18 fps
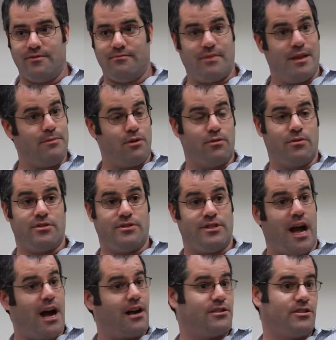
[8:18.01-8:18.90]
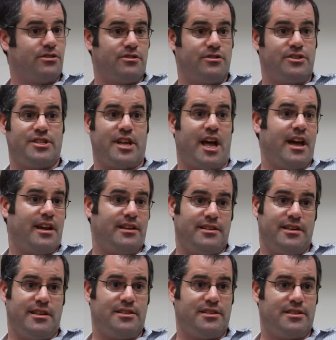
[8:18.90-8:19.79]
people who are doctors,
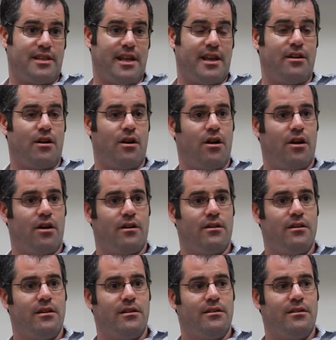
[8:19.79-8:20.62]
scientists that are